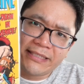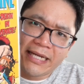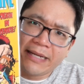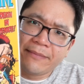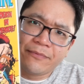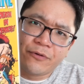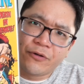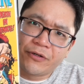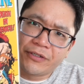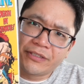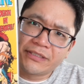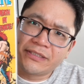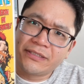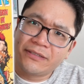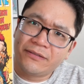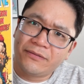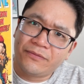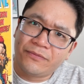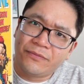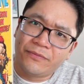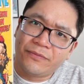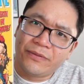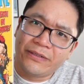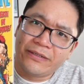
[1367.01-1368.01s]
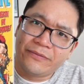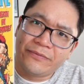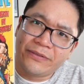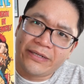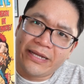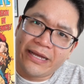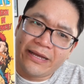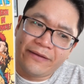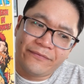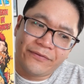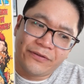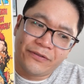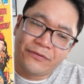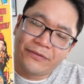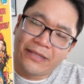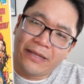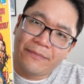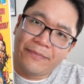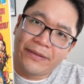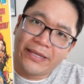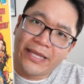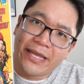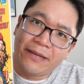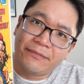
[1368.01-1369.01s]
cyborgs, what have you,
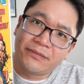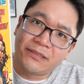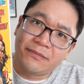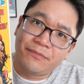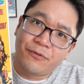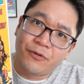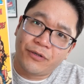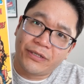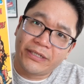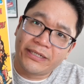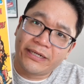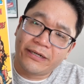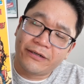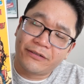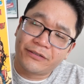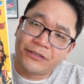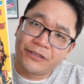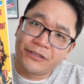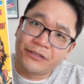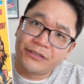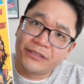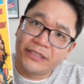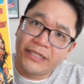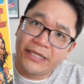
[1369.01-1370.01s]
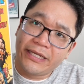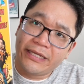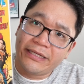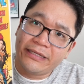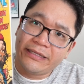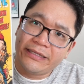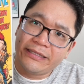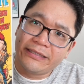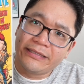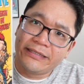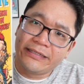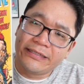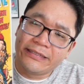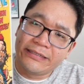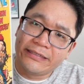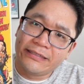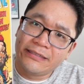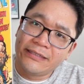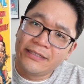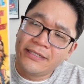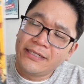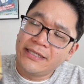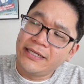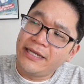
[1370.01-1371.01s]
that became supporting characters in the